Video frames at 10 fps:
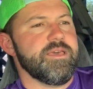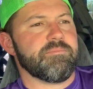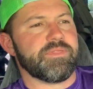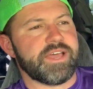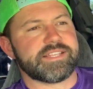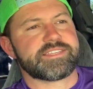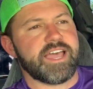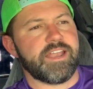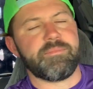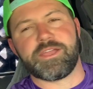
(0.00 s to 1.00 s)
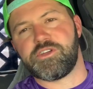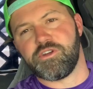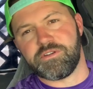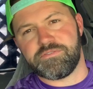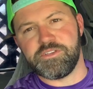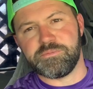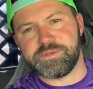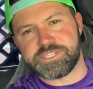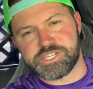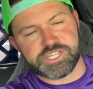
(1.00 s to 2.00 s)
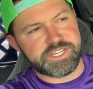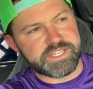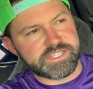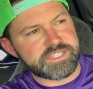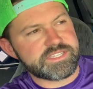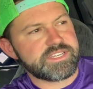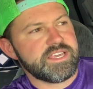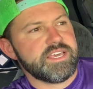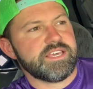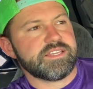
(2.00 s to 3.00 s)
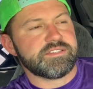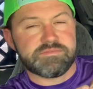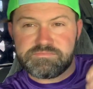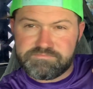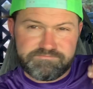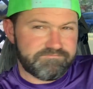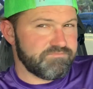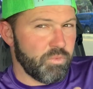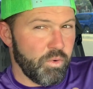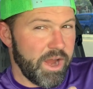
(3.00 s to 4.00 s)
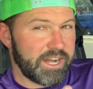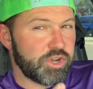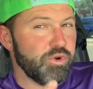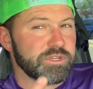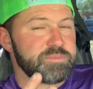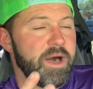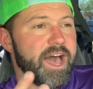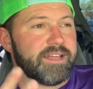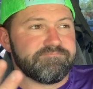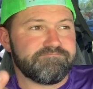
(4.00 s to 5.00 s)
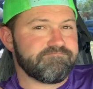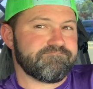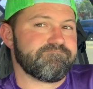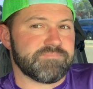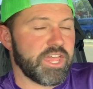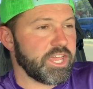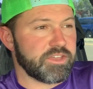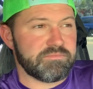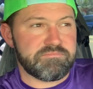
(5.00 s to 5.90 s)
But that's kind of my current field position. Is we're at a cool spot, like.